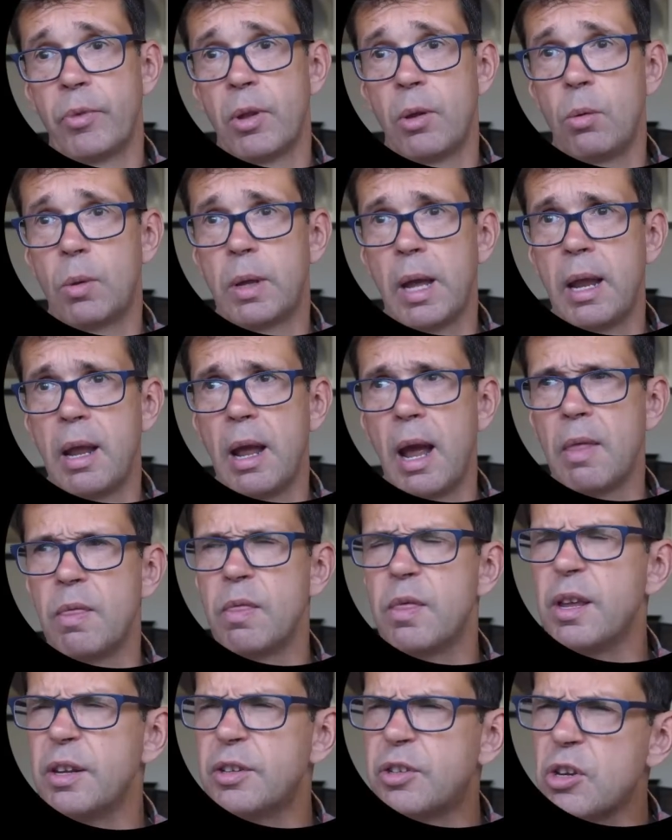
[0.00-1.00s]
Okay,
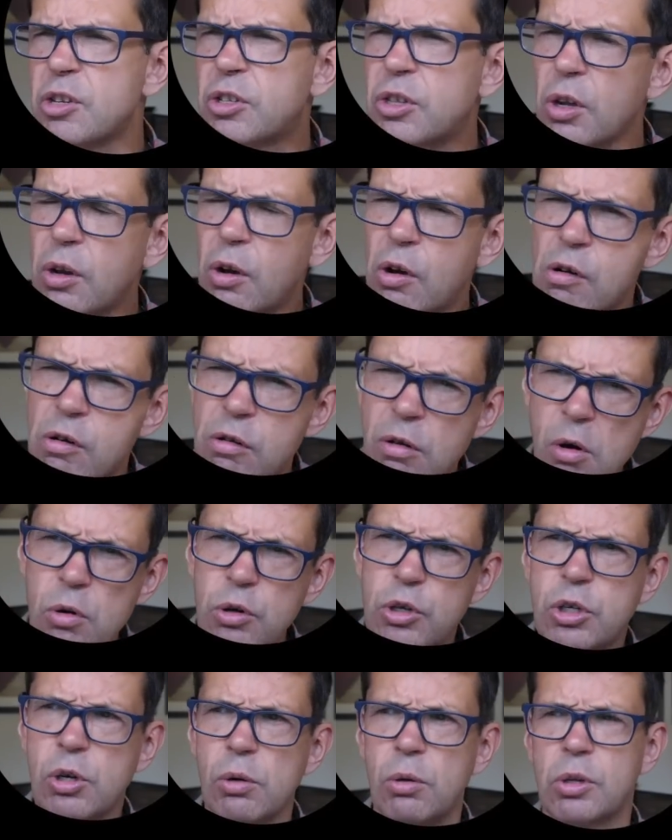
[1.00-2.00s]
and this is the
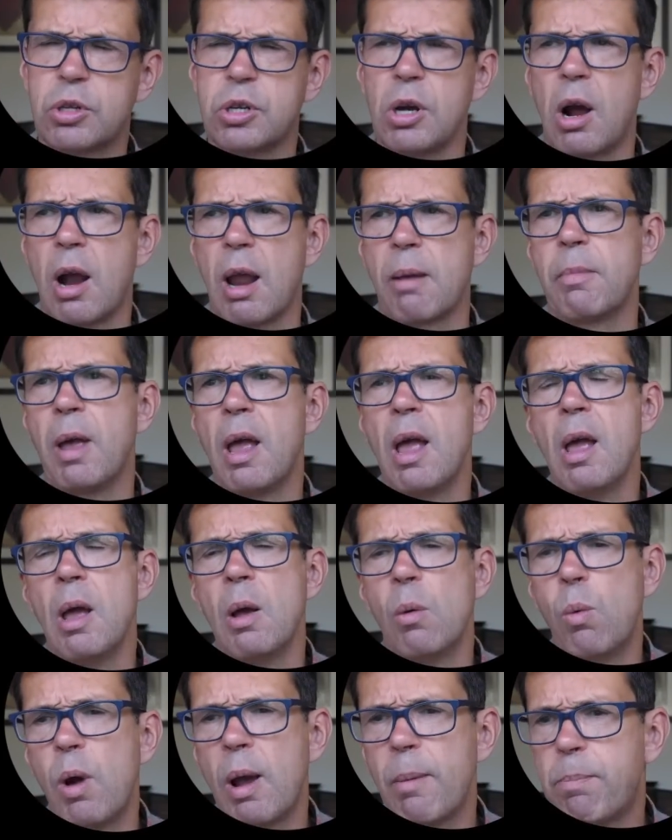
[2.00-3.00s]
crucial time
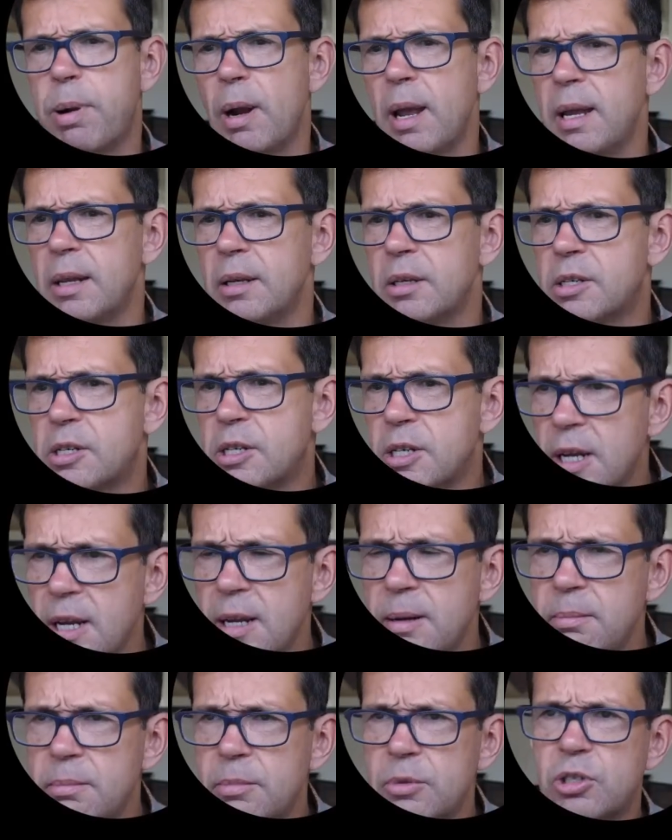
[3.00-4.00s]
where playing
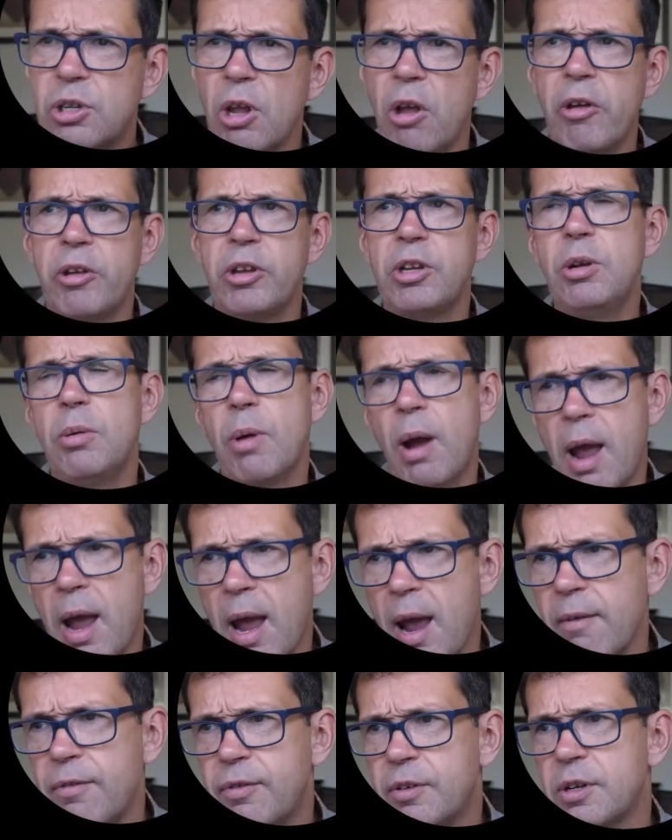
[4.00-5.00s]
teams, you
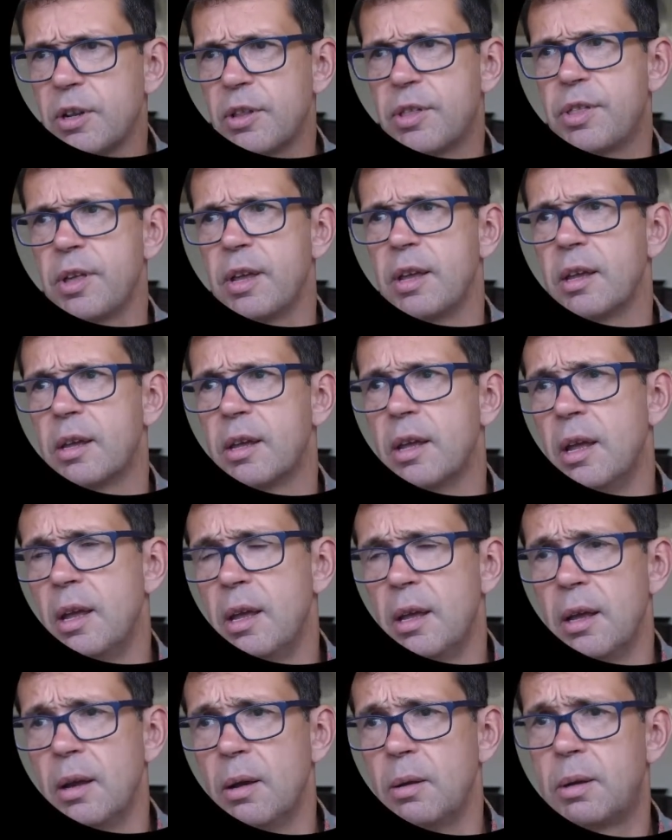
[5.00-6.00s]
have to think.
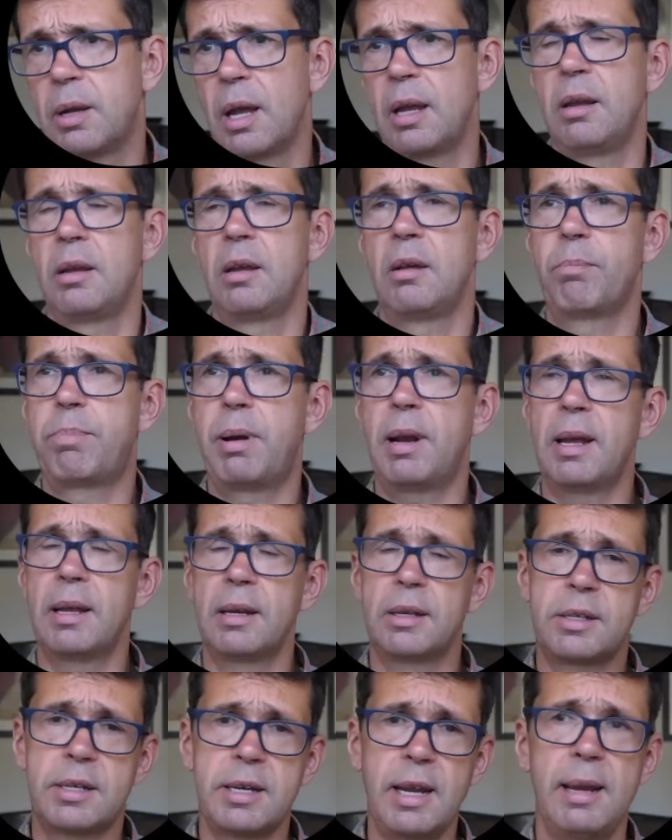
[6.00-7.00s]
Okay,
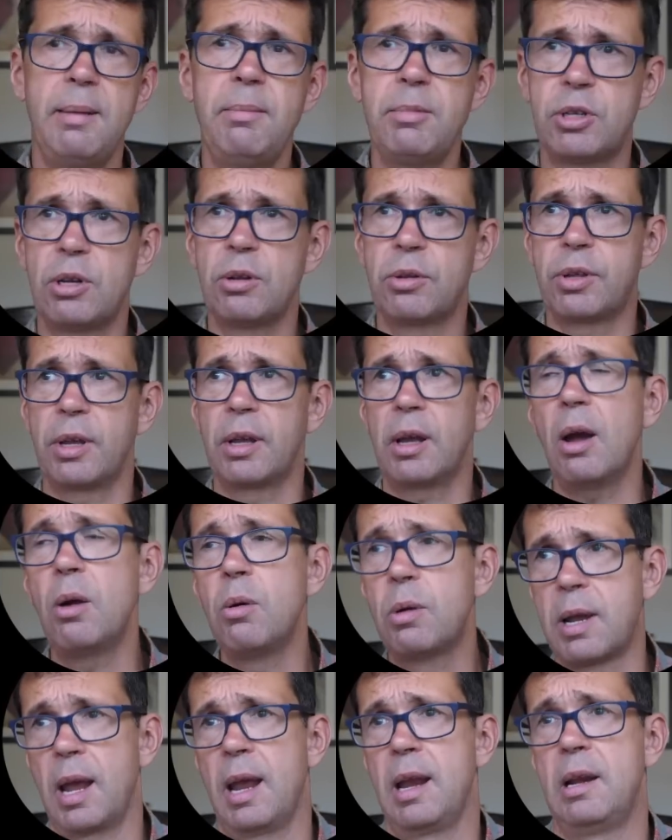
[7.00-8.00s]
playing teams, you think,
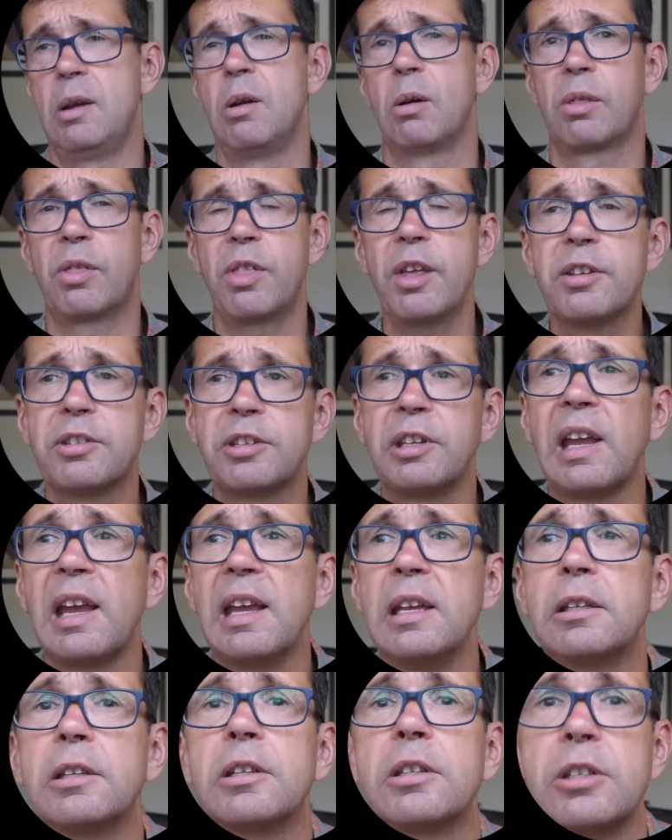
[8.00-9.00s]
okay, look, this
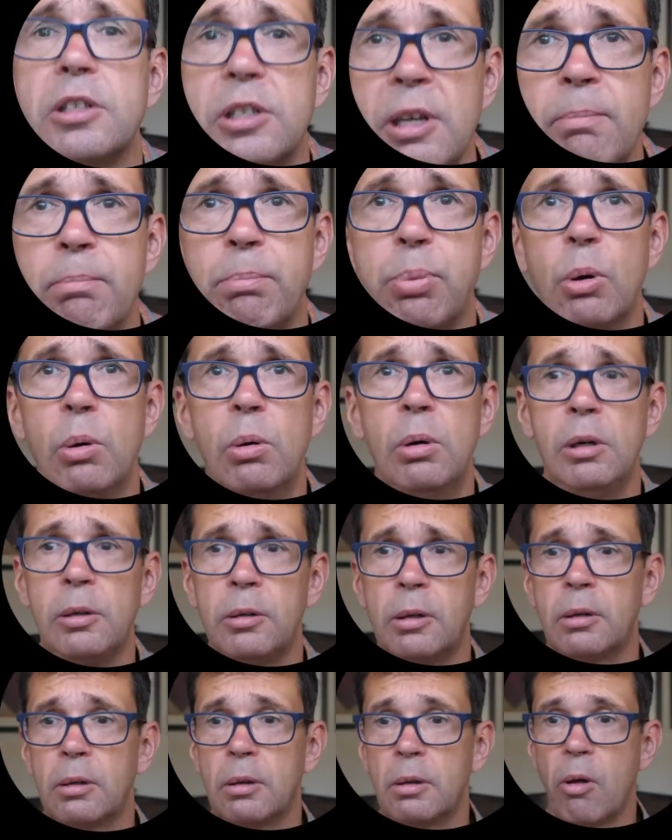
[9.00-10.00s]
is simple.
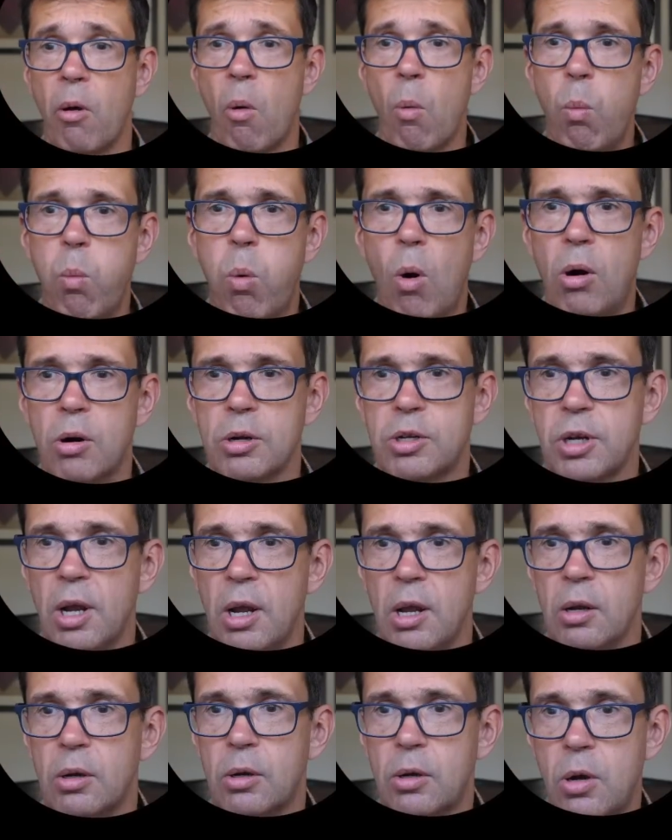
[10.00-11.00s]
What
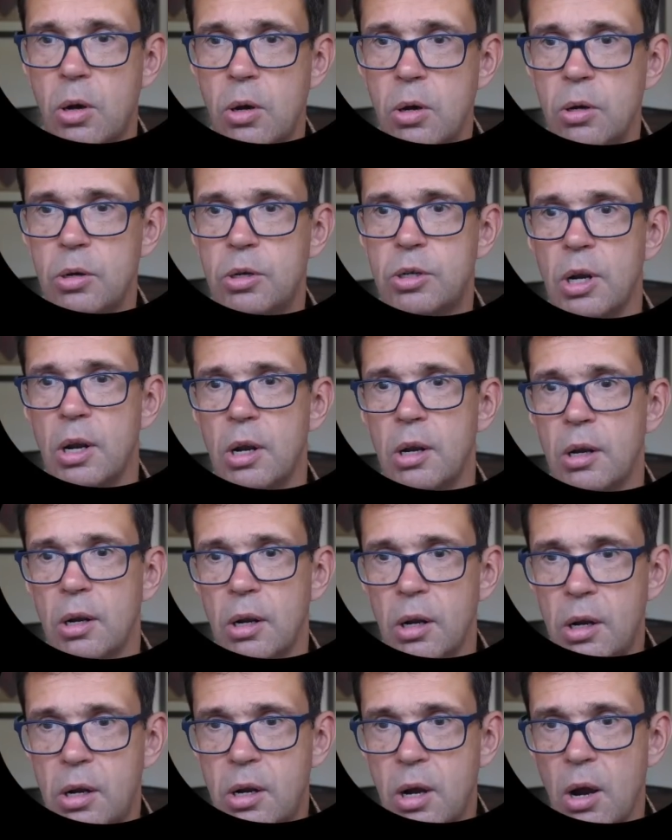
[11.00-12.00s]
could
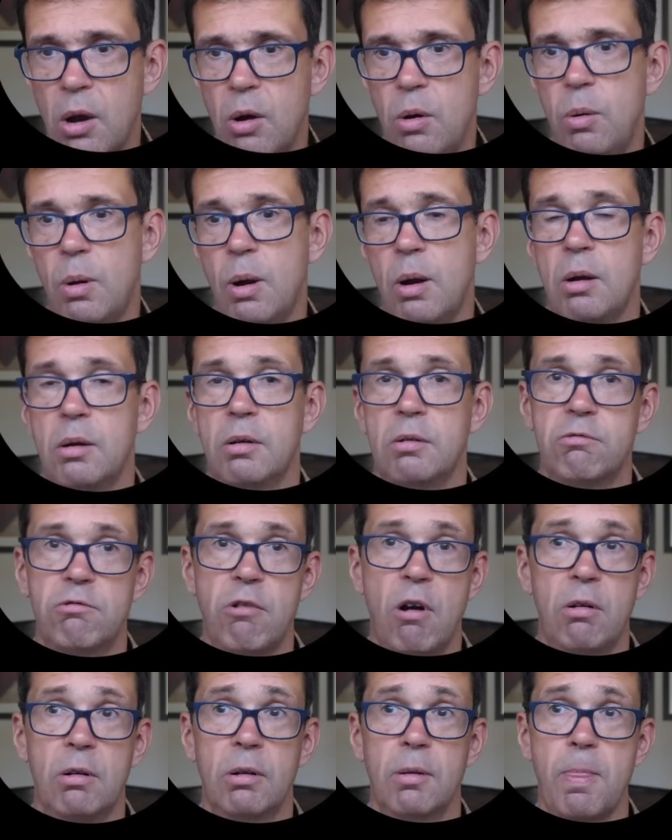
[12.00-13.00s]
go
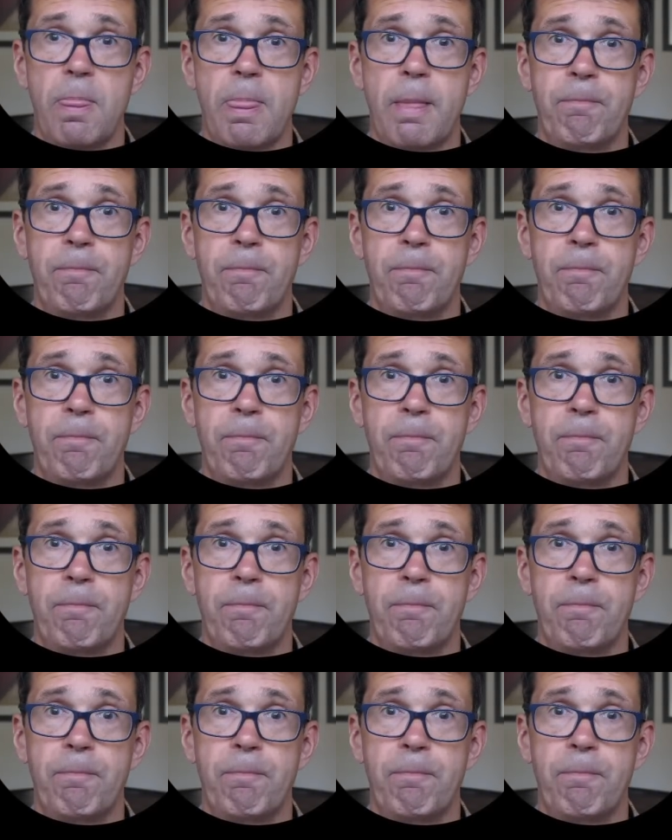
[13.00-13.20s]
wrong?